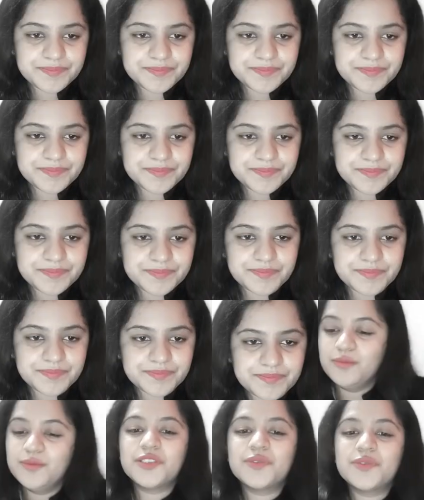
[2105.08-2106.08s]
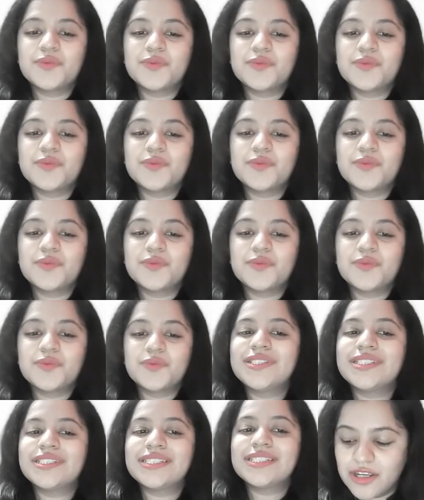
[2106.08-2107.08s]
I hope this was clear.
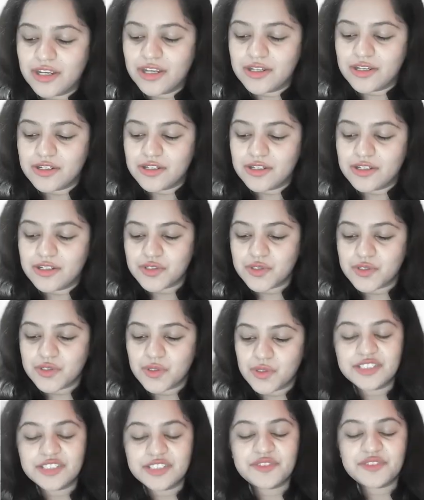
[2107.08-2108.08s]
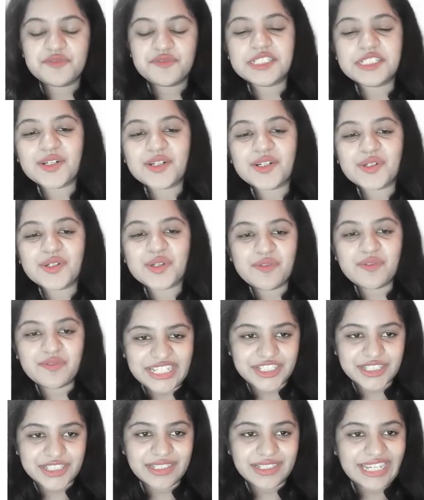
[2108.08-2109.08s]
So this first part of
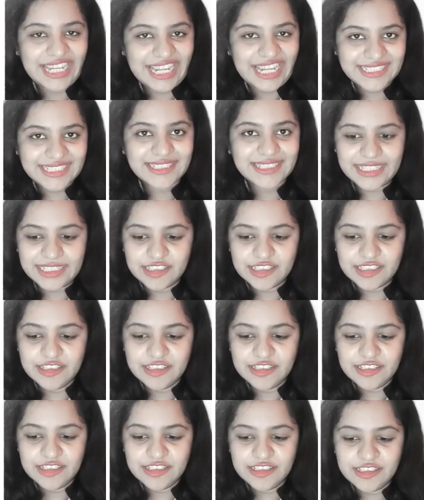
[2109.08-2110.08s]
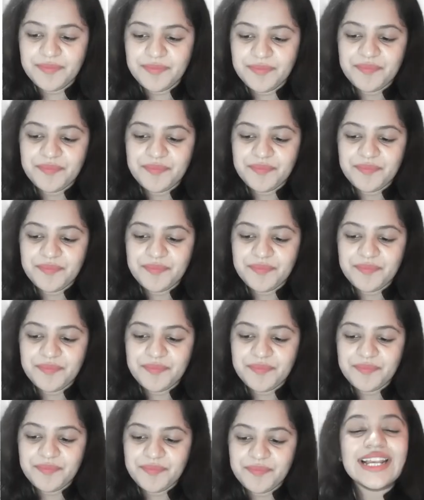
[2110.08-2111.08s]
lecture ends here. In the second
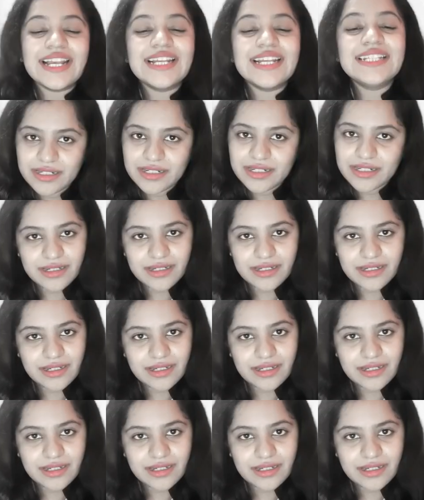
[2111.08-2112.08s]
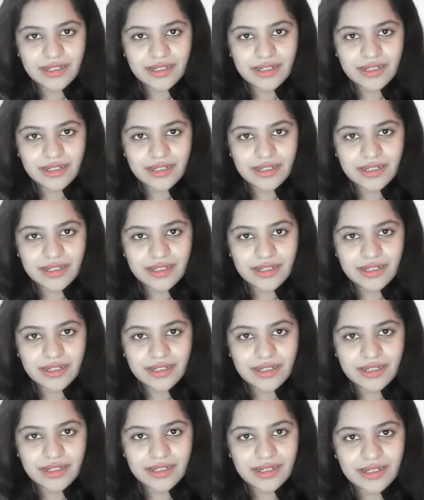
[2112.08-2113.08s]
part, as I said before, we will be
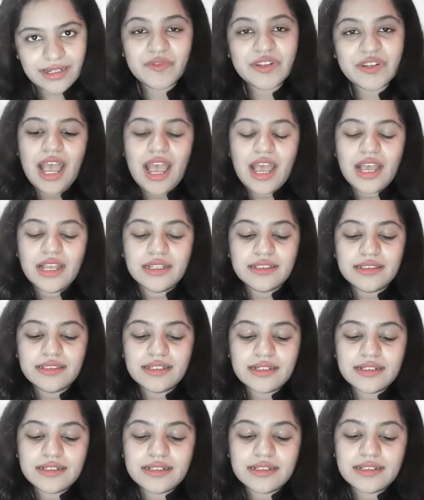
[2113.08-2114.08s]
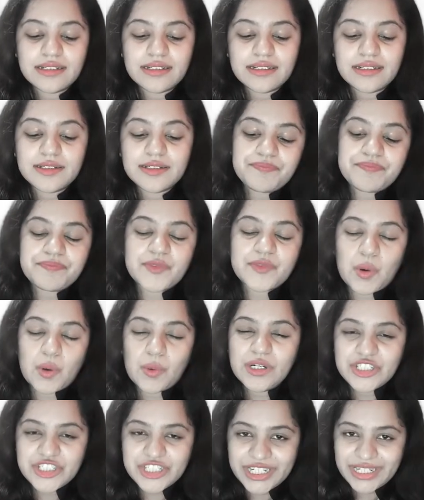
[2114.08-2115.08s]
covering the
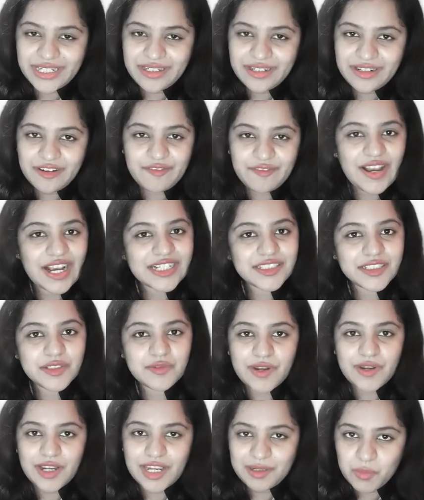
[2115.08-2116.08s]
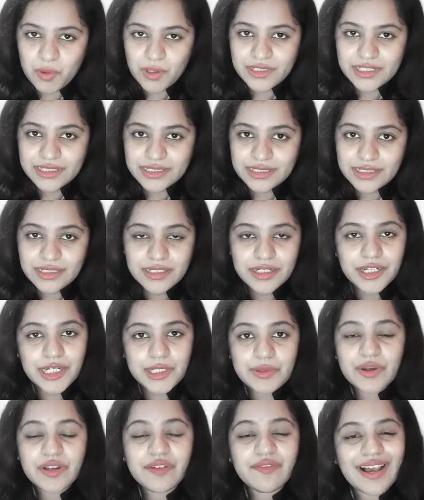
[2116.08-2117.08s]
cold chain, vaccine vial monitor,
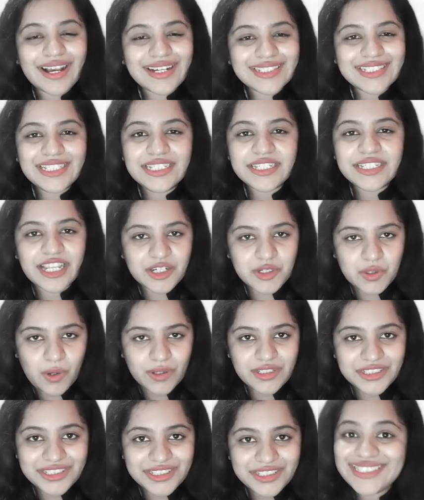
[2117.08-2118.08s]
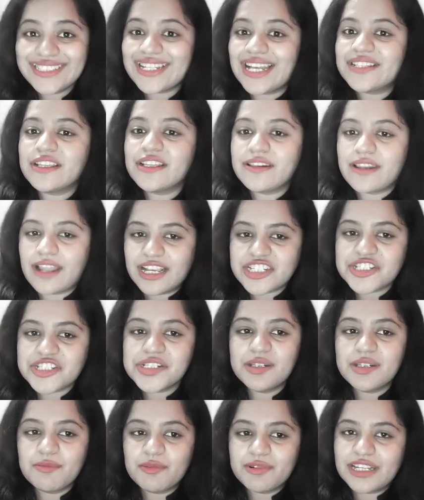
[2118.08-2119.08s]
newer vaccine technologies, and the national
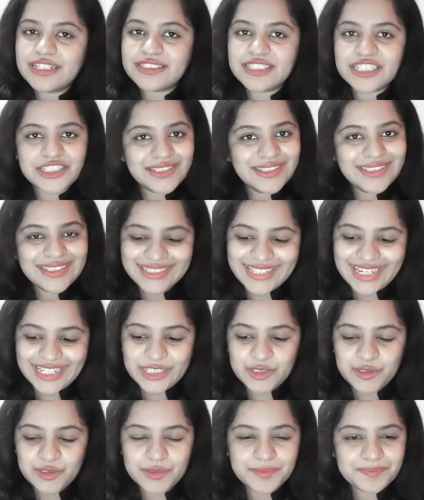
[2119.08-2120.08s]
immunization schedule.